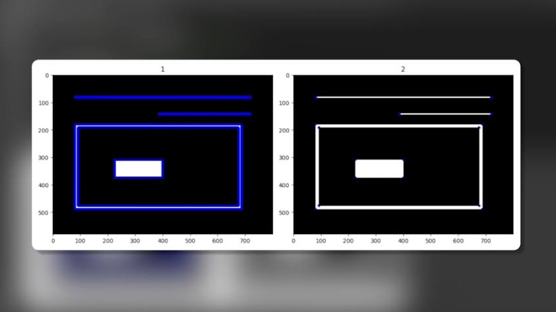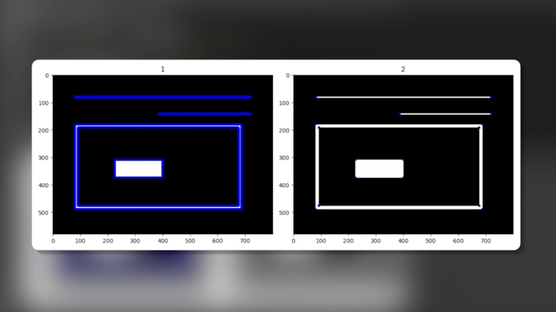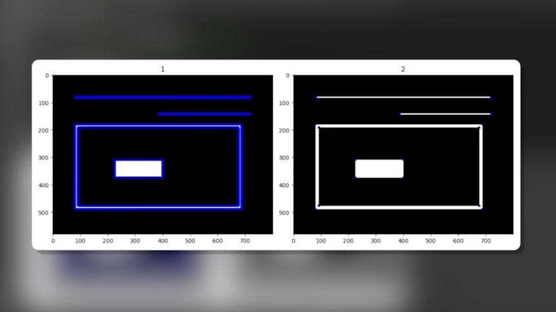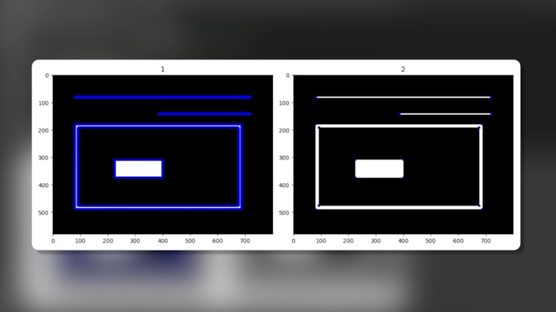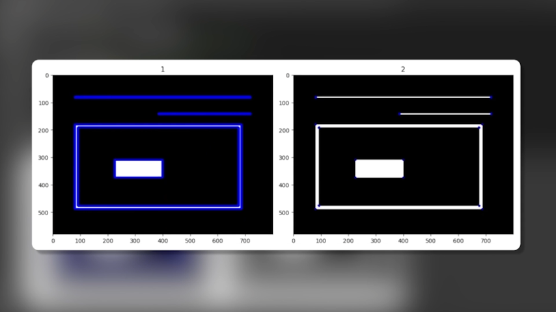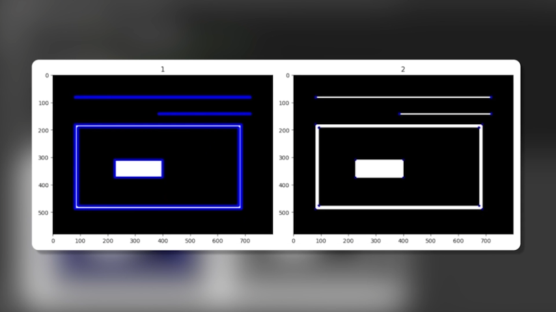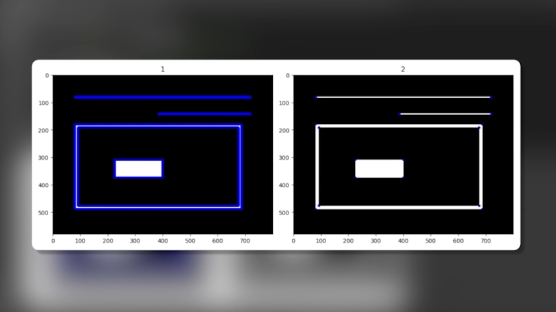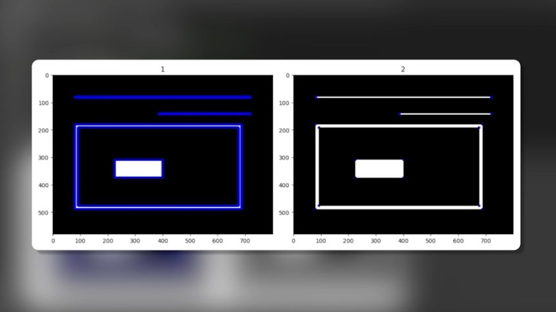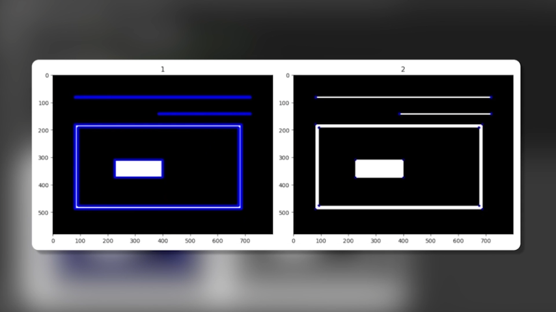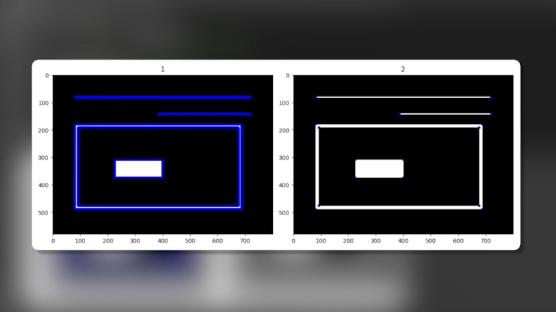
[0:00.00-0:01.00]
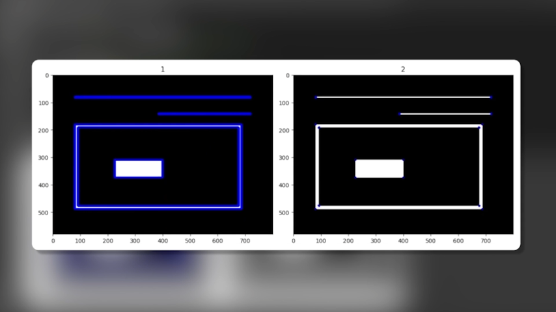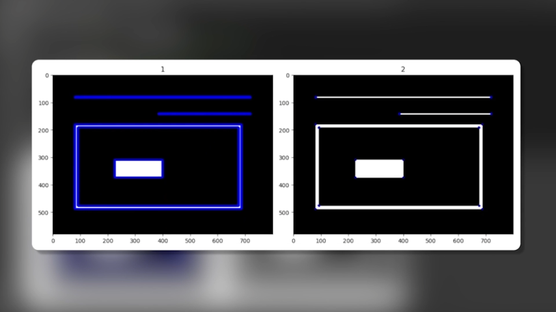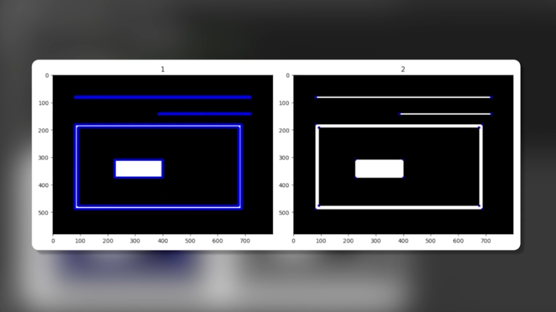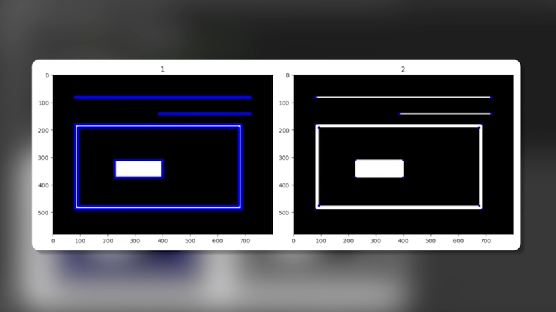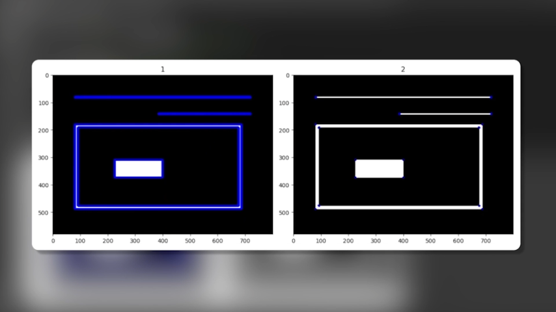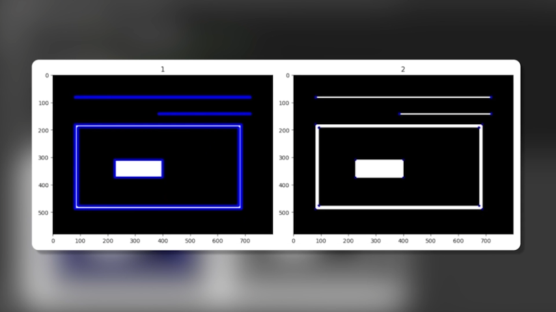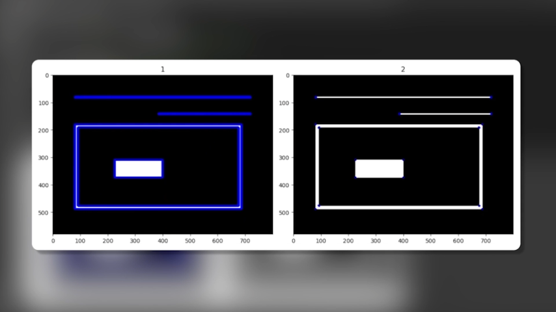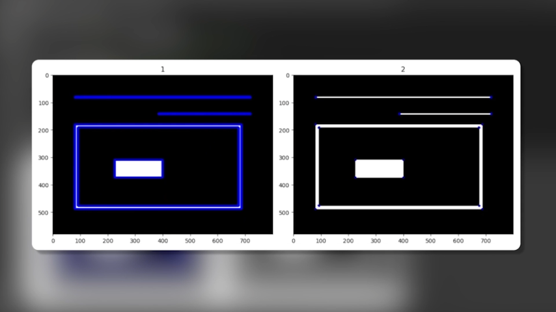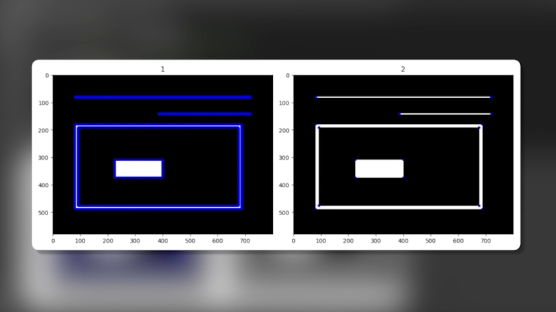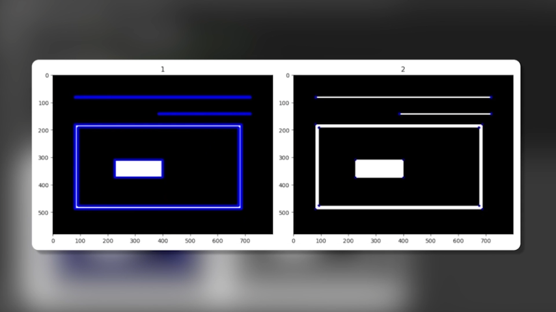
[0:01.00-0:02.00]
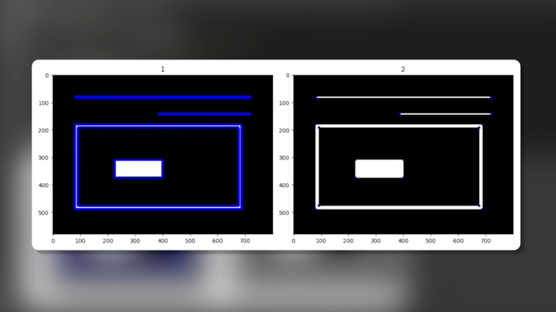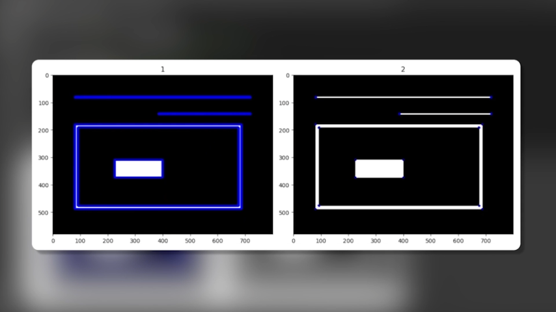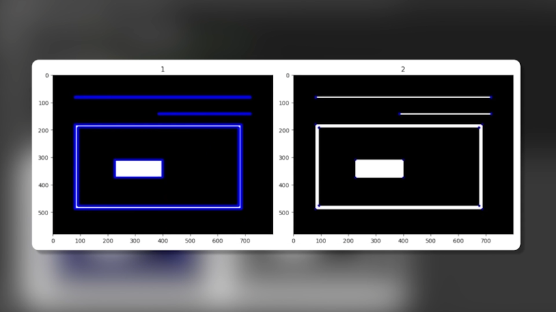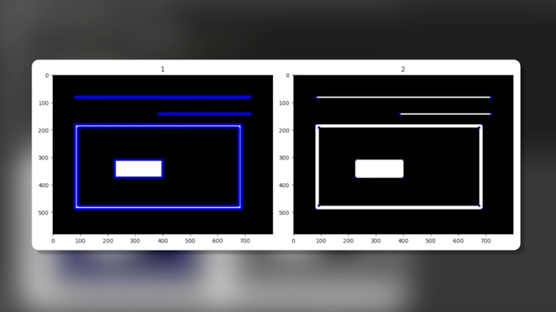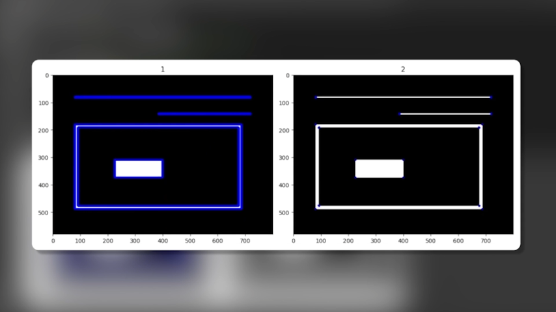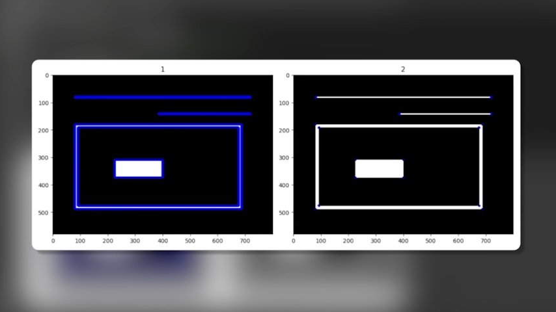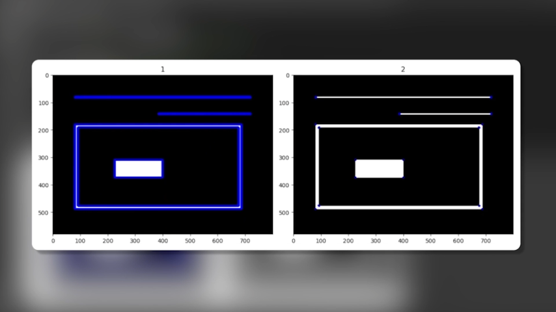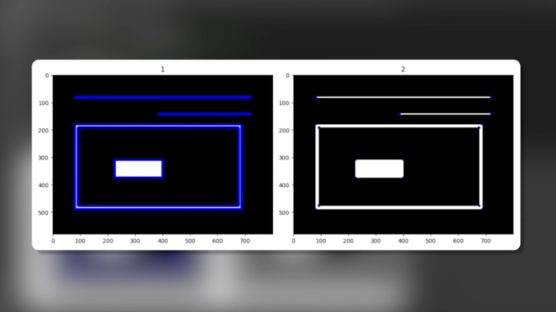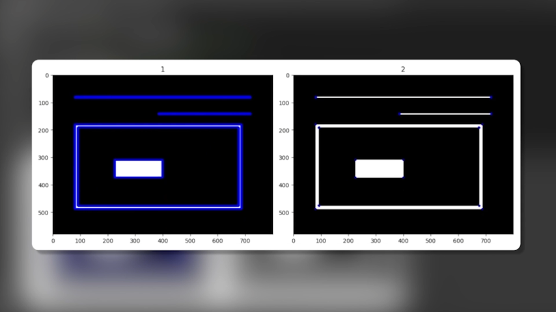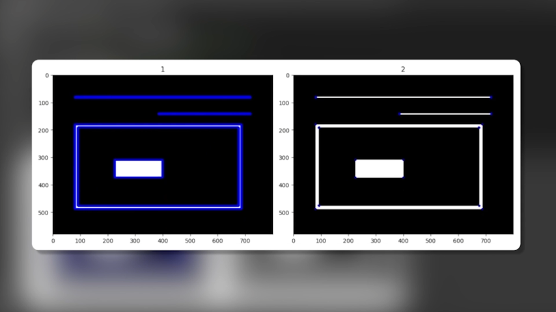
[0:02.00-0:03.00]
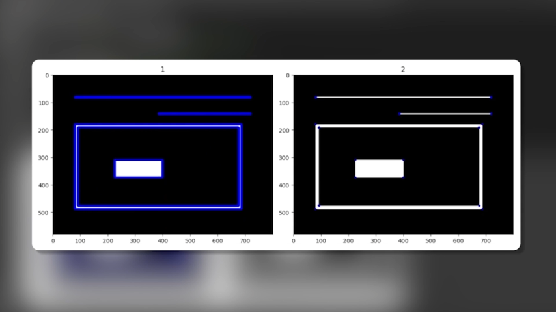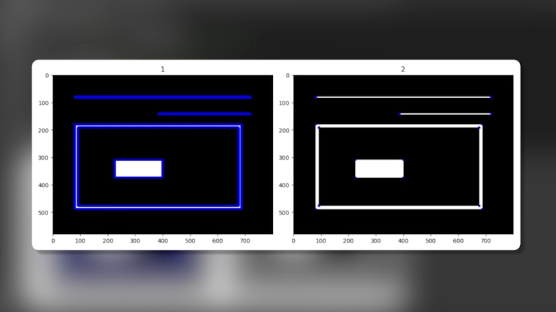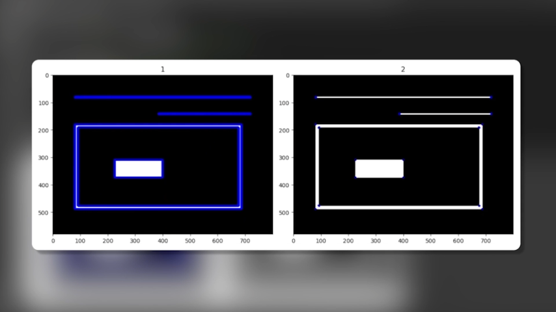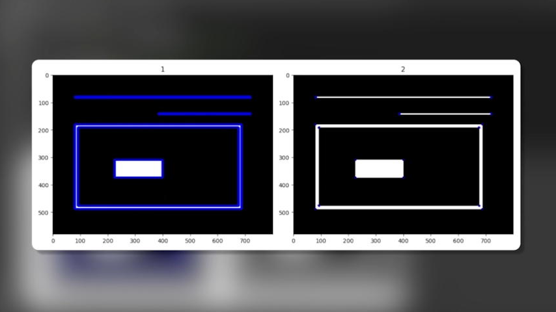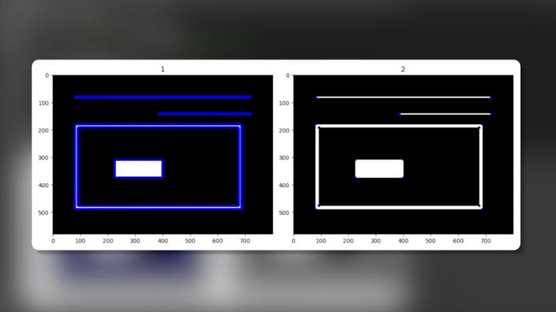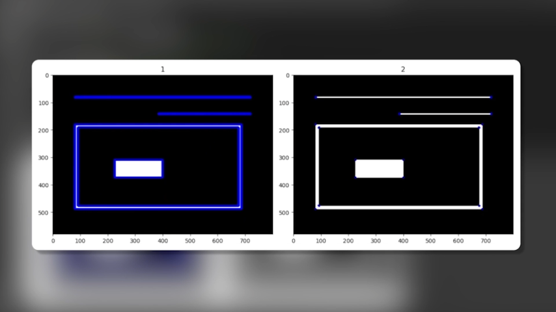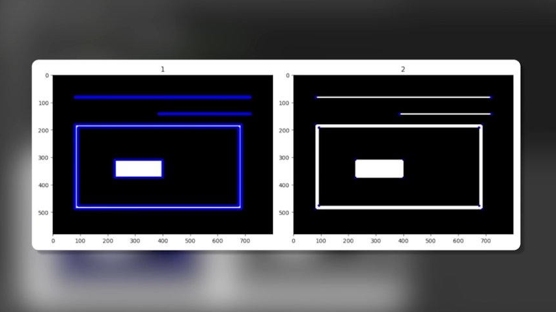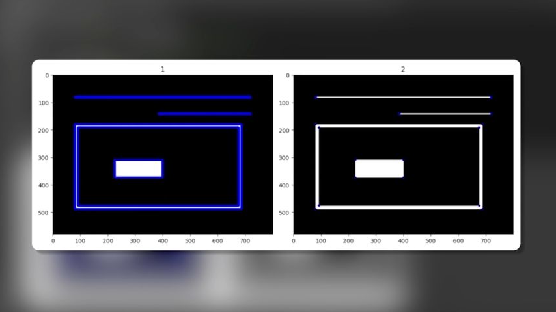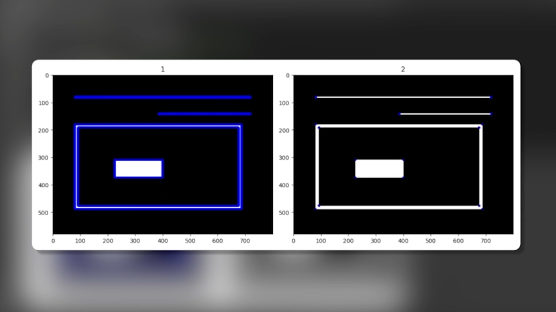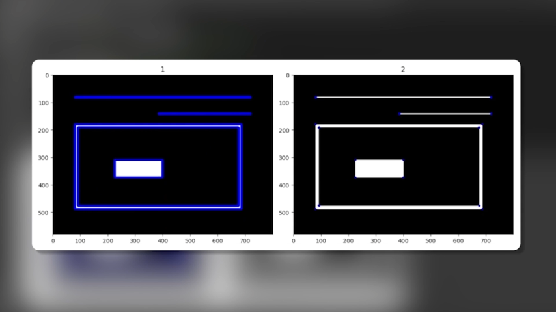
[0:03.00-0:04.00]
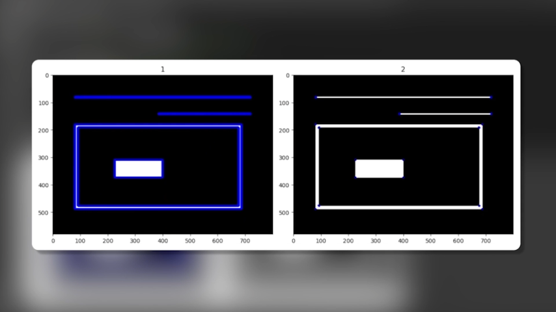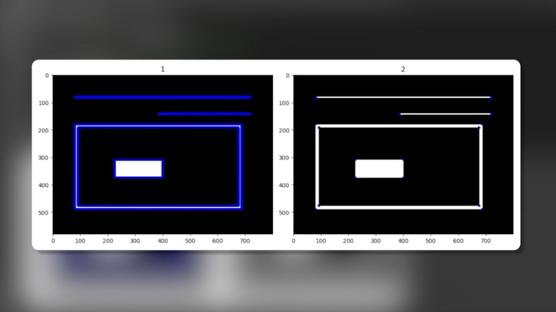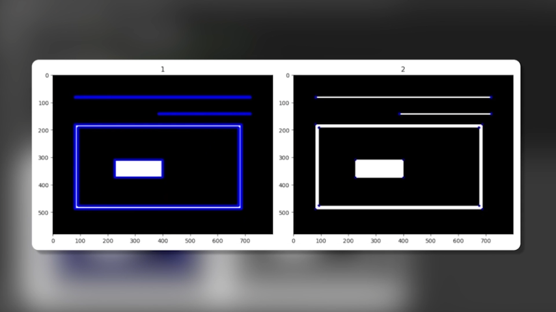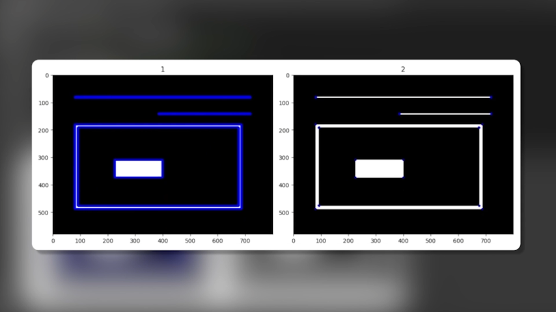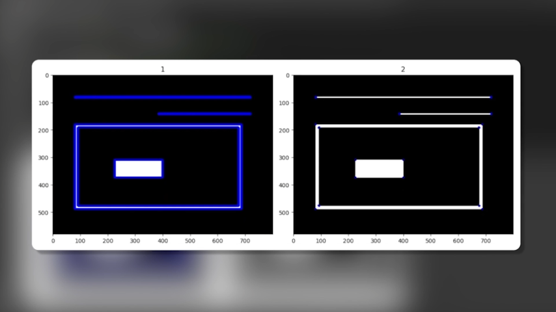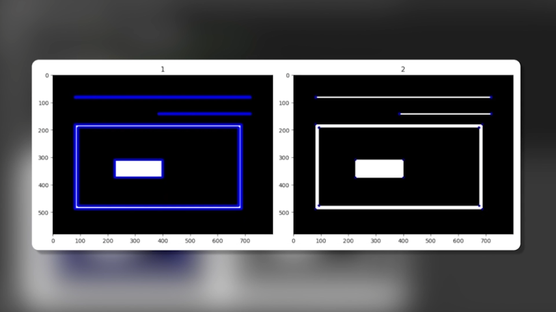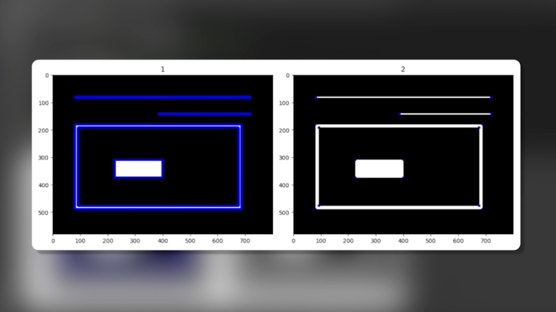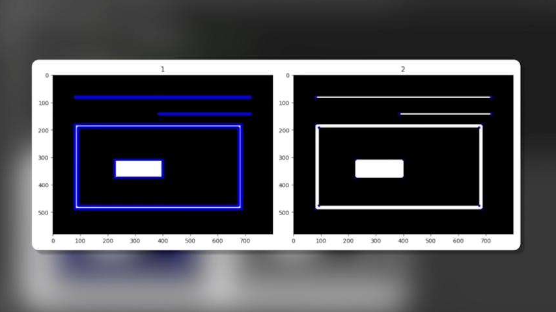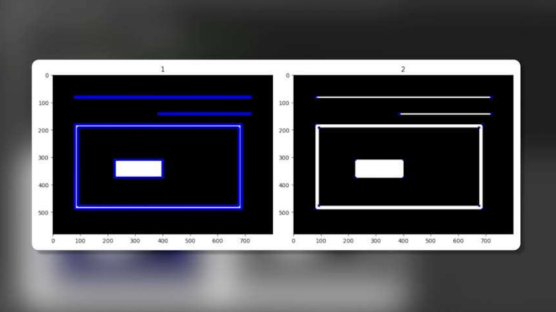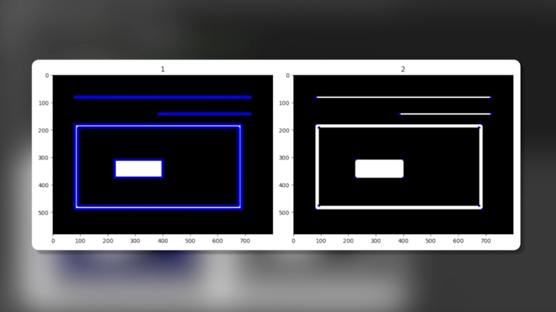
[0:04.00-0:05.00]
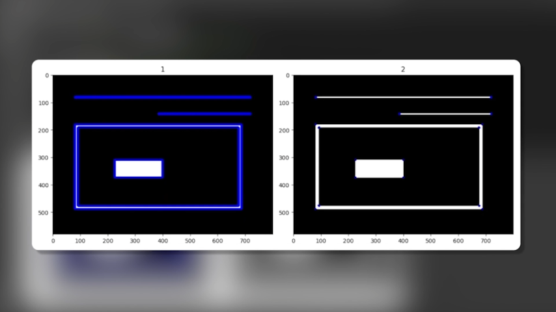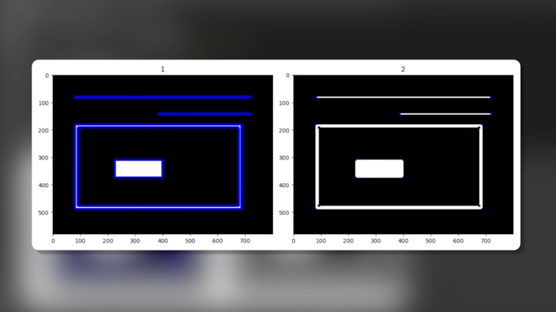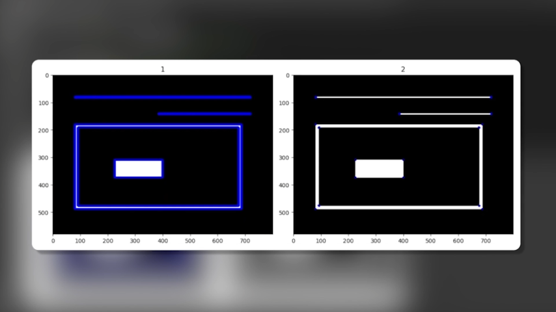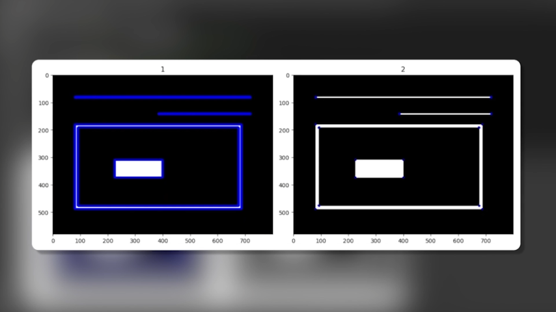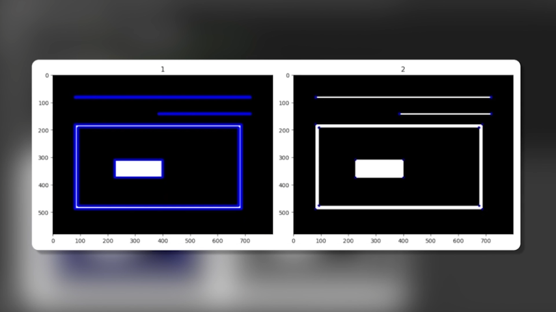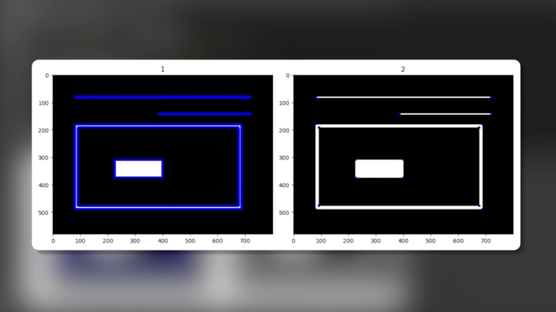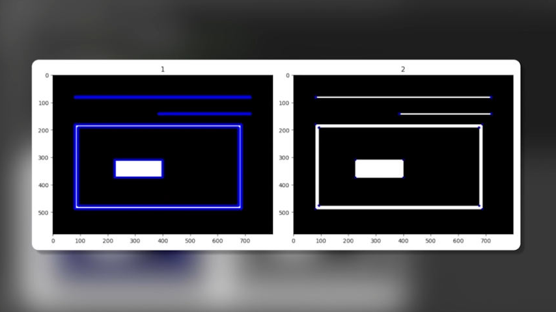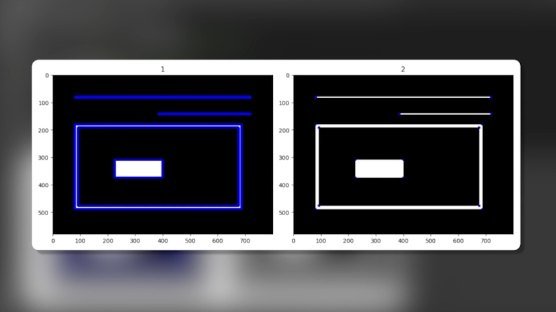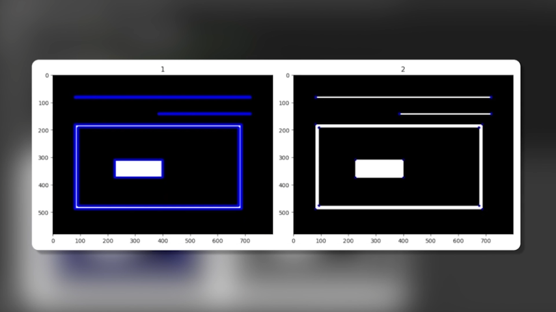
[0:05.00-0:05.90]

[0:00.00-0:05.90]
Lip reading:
[unreadable: no face in view]